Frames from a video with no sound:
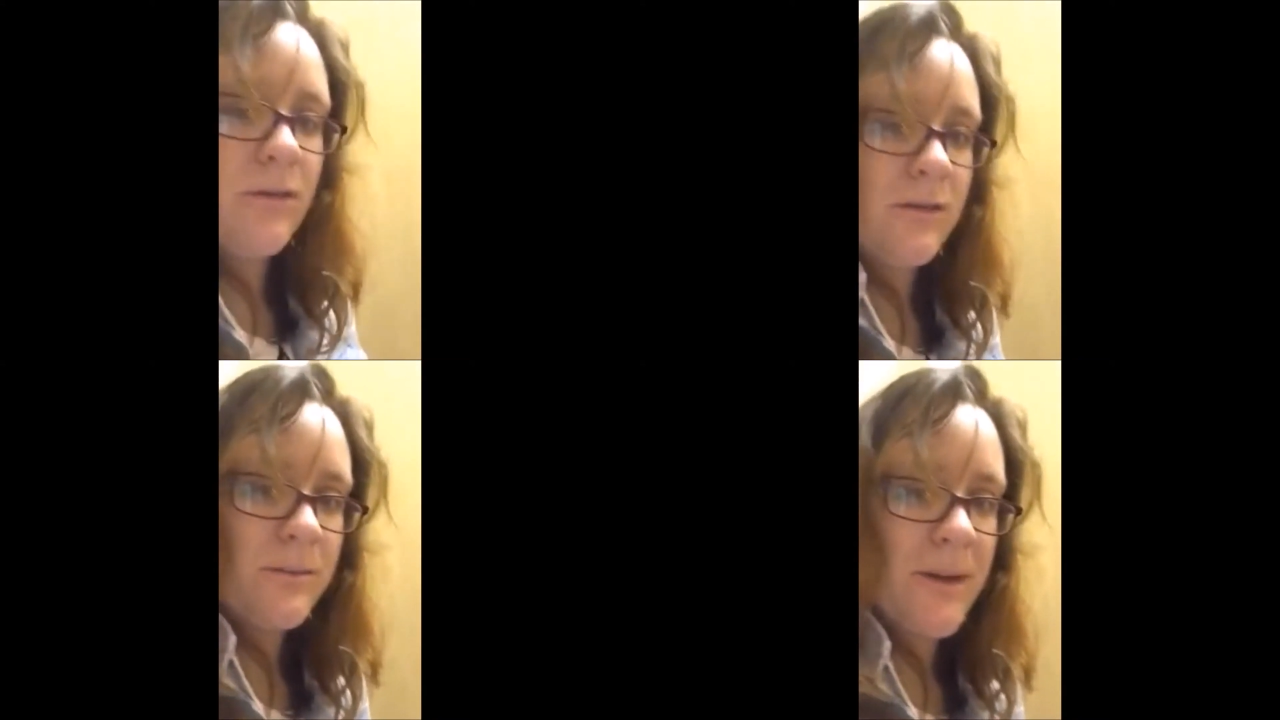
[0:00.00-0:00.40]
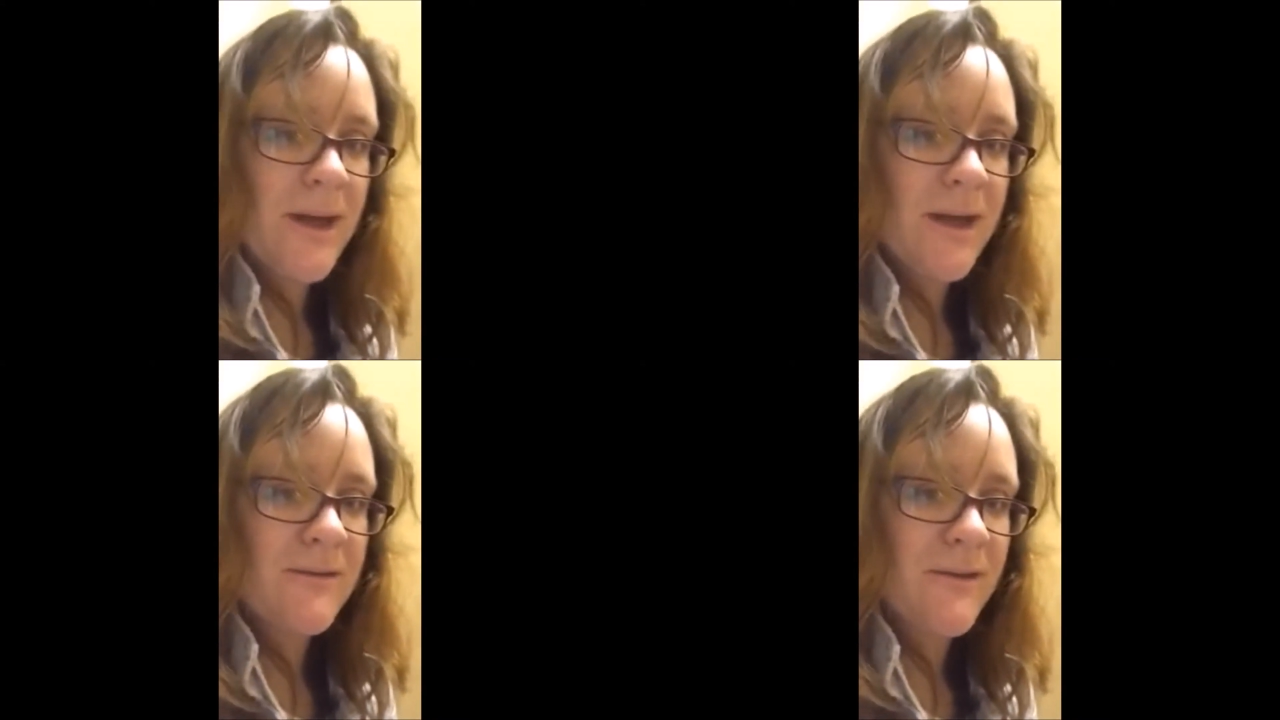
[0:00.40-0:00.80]
all
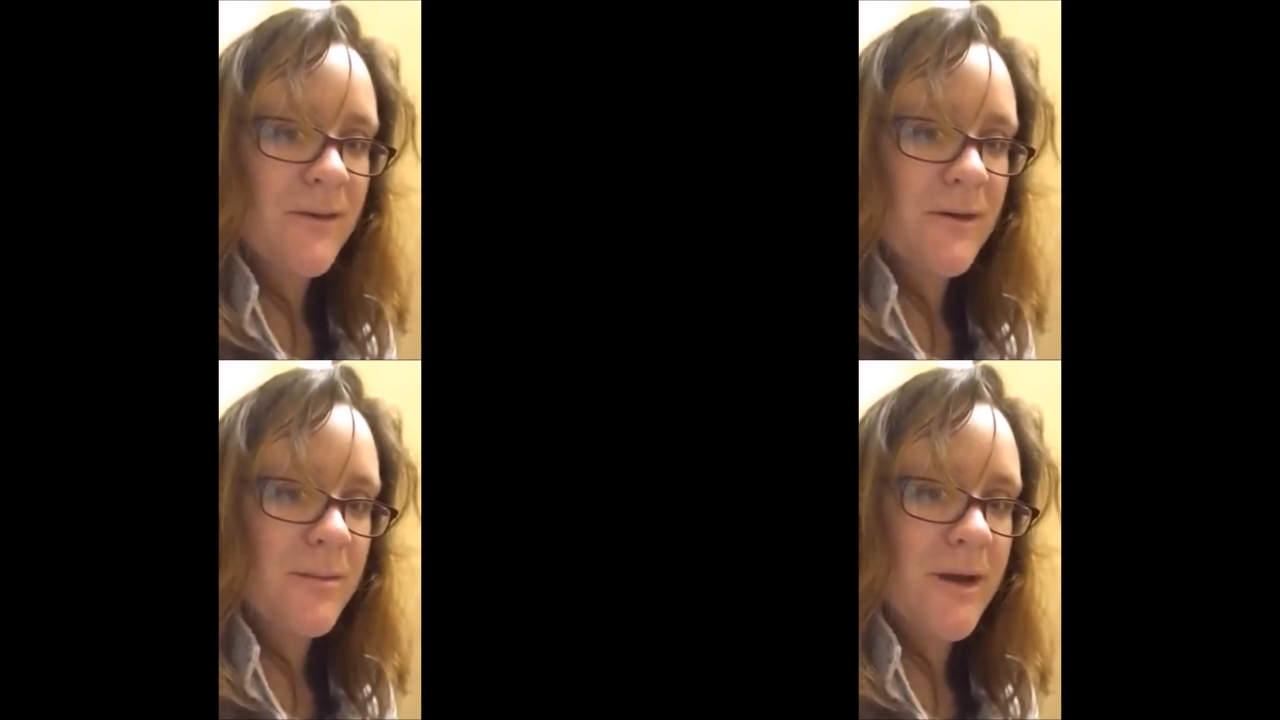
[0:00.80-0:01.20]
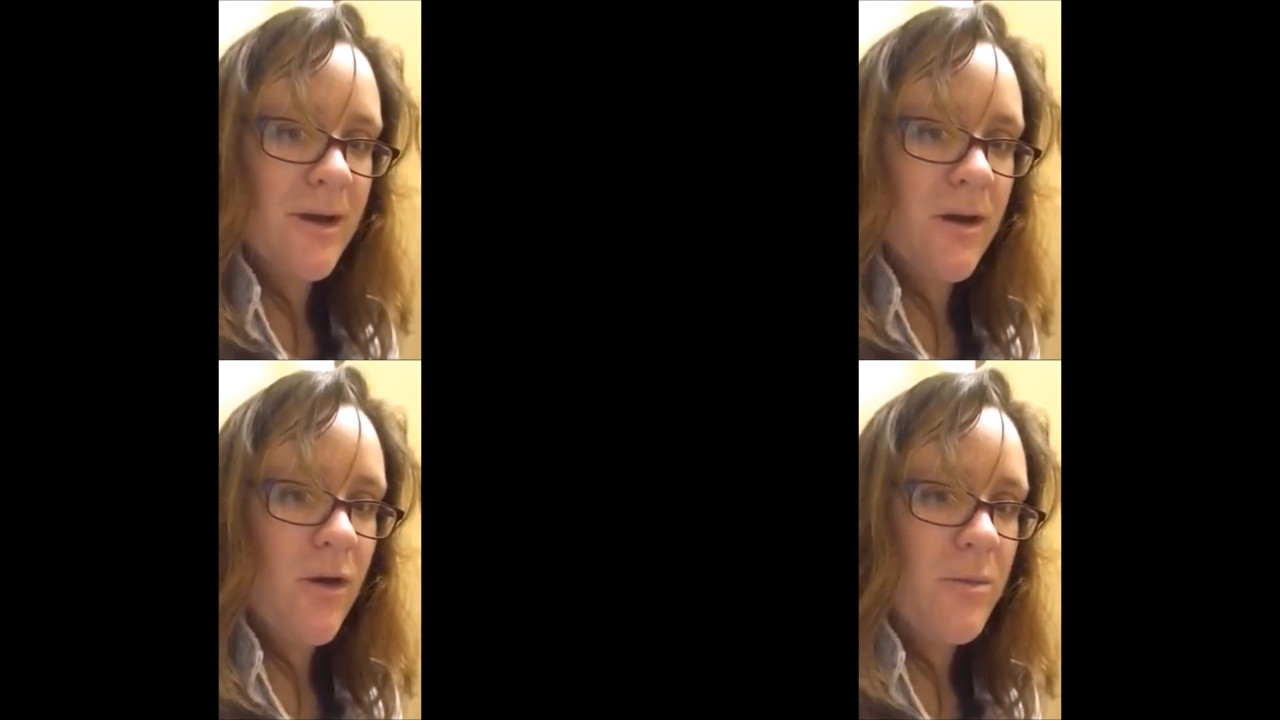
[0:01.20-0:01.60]
paid for, and I'm like,
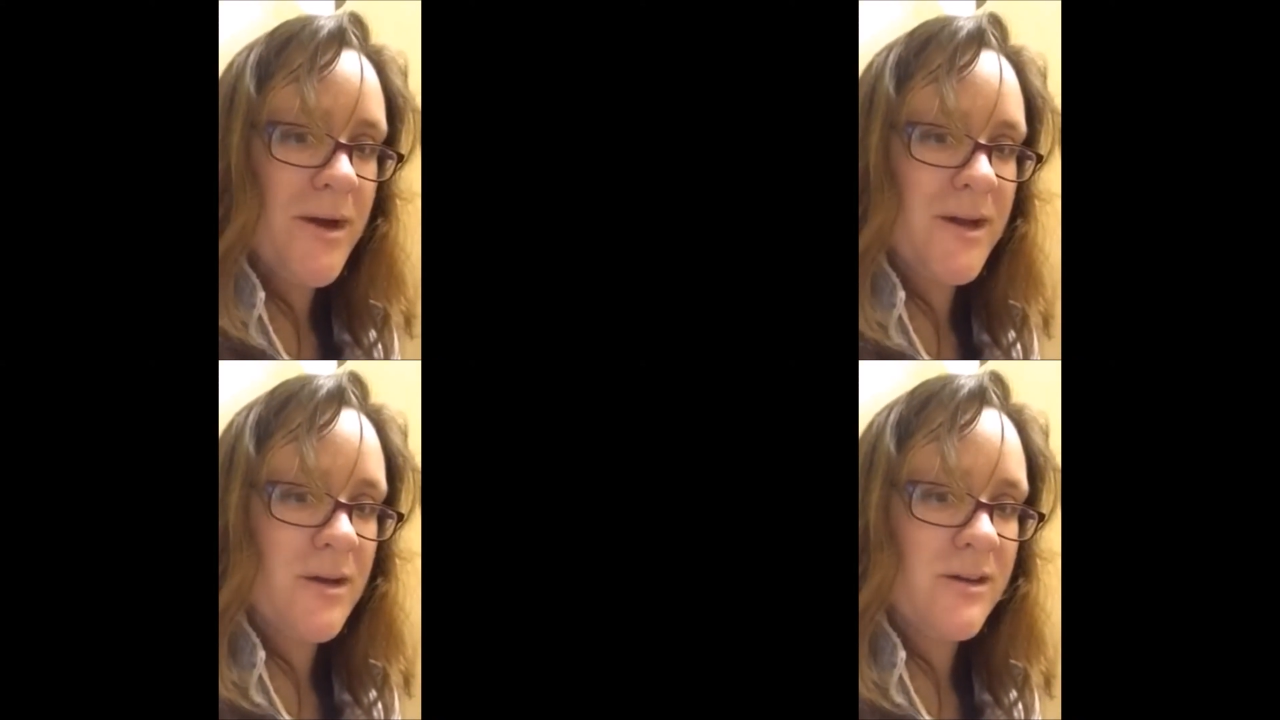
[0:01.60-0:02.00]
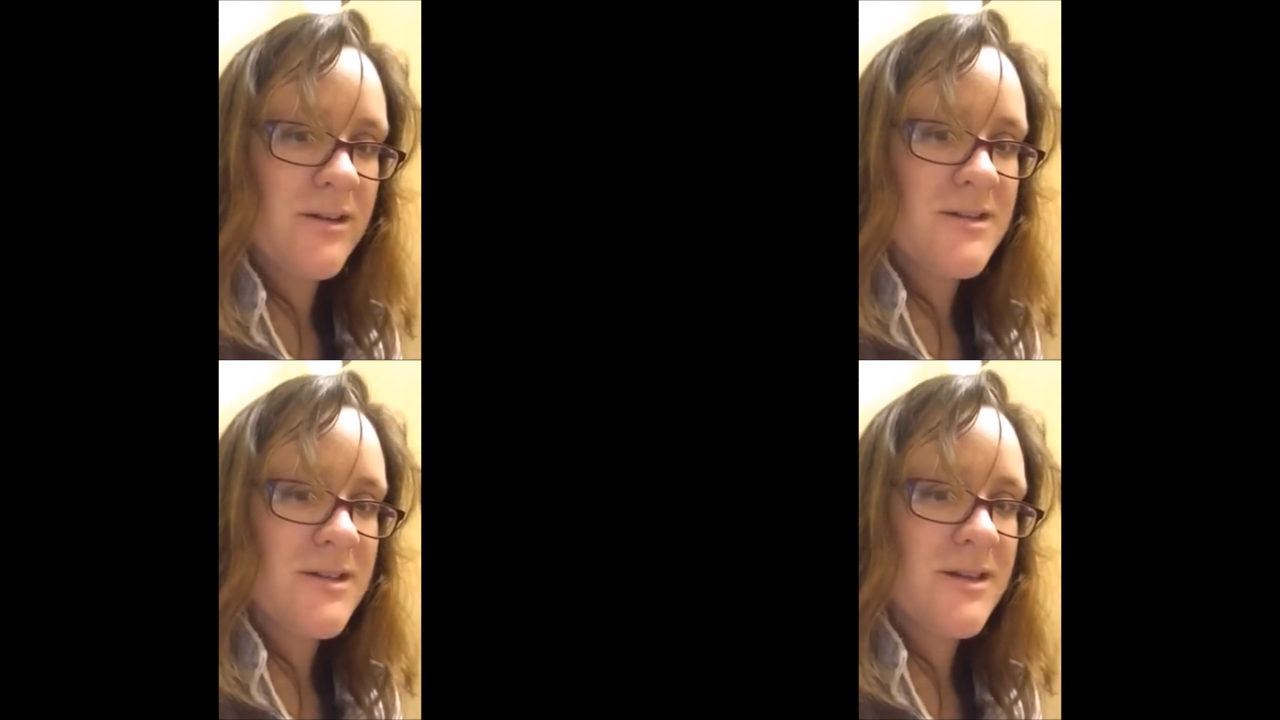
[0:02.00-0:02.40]
oh my god,
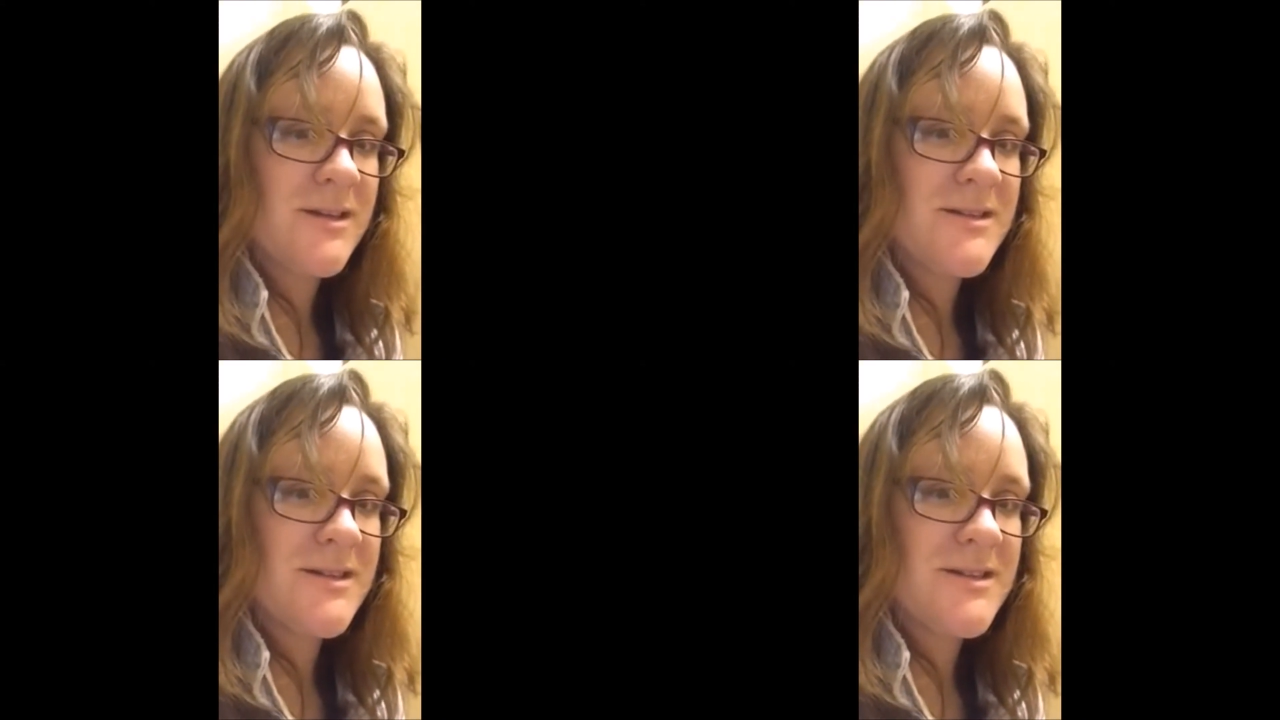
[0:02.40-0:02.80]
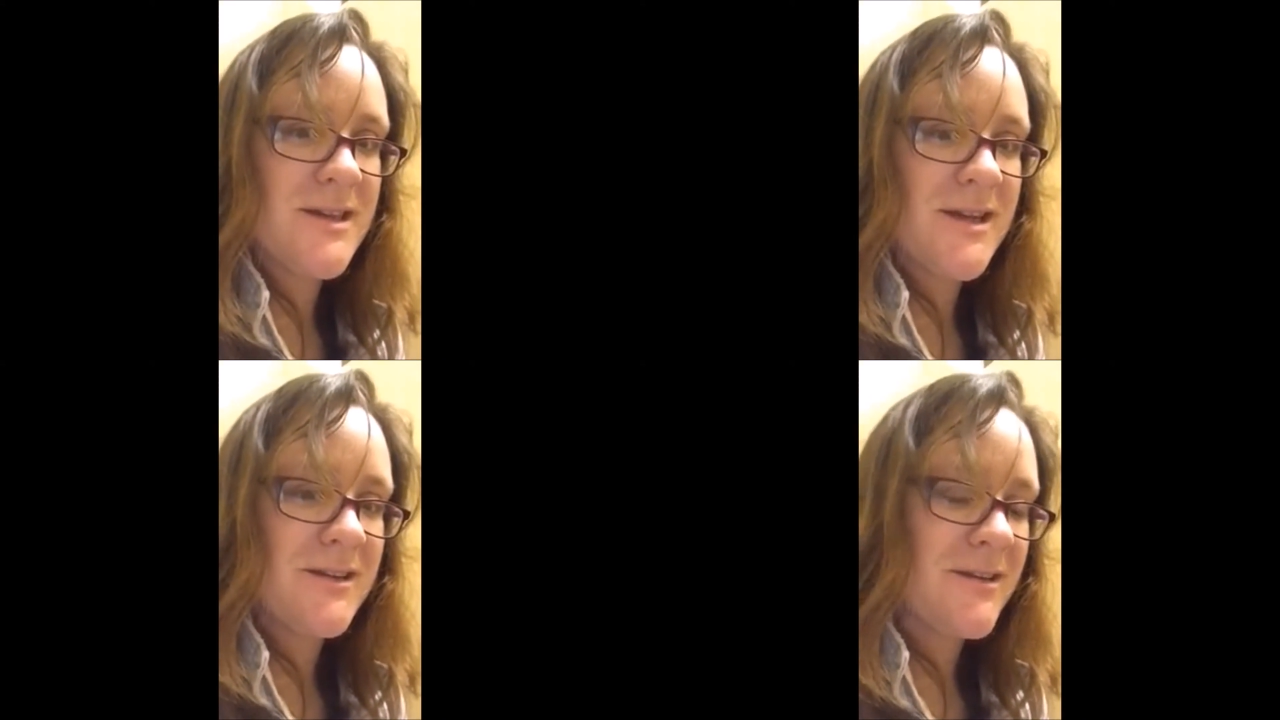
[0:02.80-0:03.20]
it's
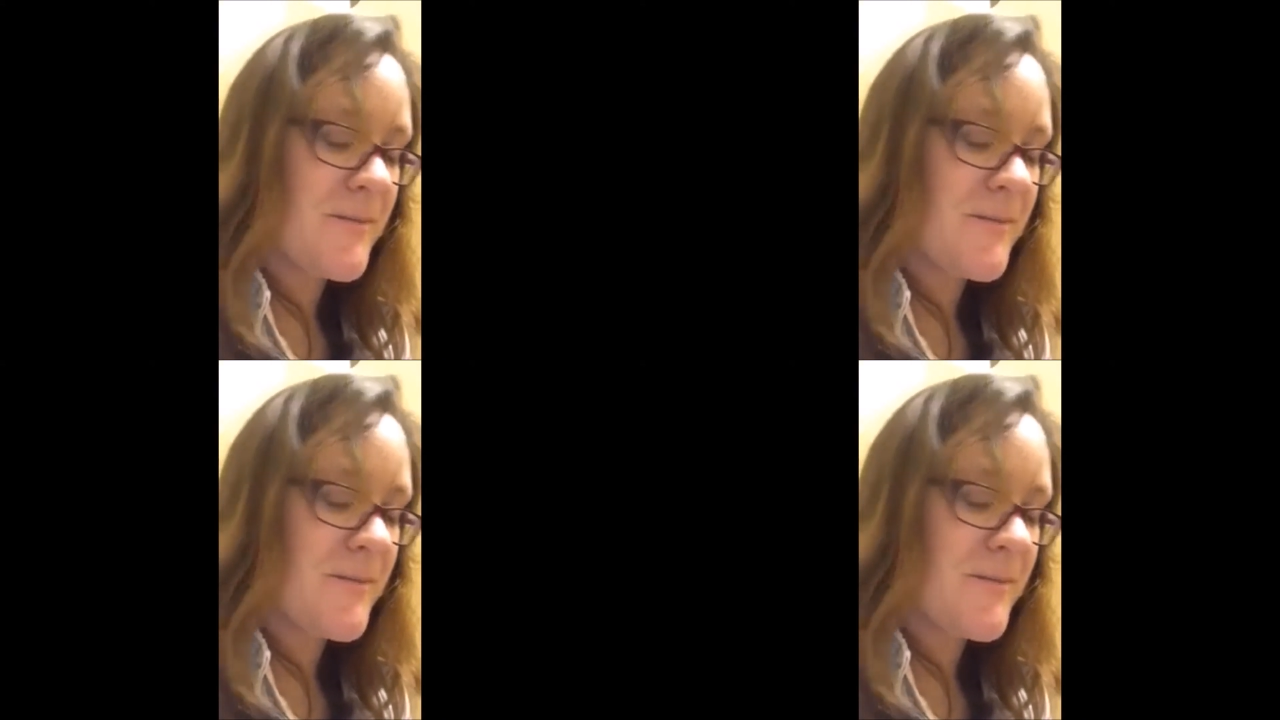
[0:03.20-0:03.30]
insane.